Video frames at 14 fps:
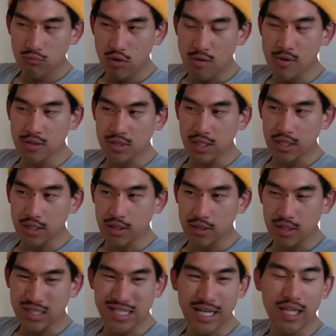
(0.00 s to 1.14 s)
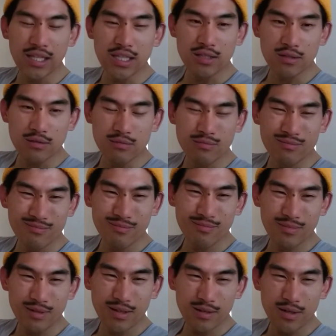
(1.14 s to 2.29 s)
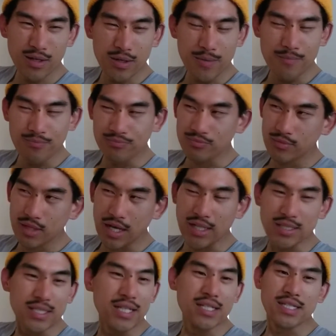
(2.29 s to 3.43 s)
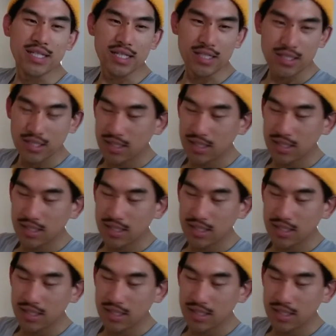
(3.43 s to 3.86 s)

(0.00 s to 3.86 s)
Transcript: almost like a Italian um, al dente,